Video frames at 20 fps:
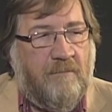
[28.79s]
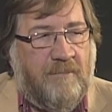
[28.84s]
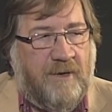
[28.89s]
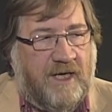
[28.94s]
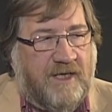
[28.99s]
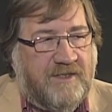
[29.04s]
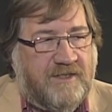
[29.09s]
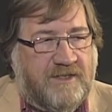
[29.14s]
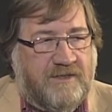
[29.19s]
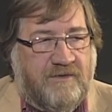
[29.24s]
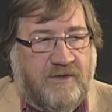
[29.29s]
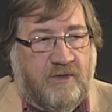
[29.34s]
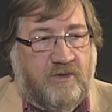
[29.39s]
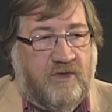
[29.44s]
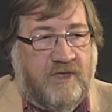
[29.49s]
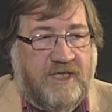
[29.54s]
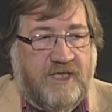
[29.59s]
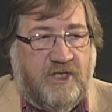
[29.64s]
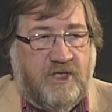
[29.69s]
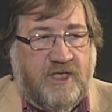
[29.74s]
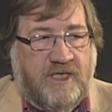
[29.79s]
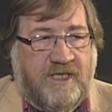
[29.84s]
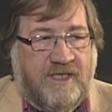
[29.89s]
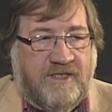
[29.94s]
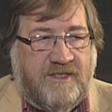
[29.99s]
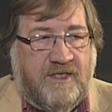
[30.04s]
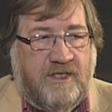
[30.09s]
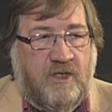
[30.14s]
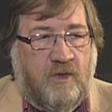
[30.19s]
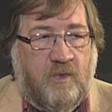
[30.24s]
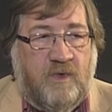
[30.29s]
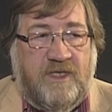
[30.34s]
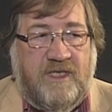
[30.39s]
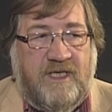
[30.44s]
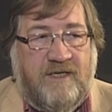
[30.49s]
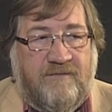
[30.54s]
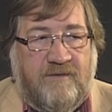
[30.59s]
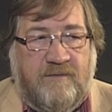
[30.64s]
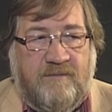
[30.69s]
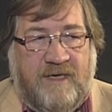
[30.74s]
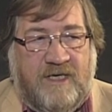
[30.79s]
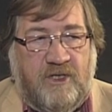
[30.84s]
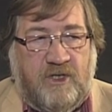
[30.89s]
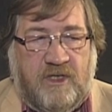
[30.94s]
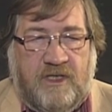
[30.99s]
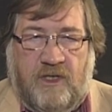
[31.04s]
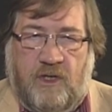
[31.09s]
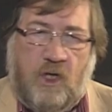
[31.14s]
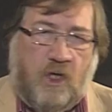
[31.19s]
But the tradition is that you wouldn't even mention it.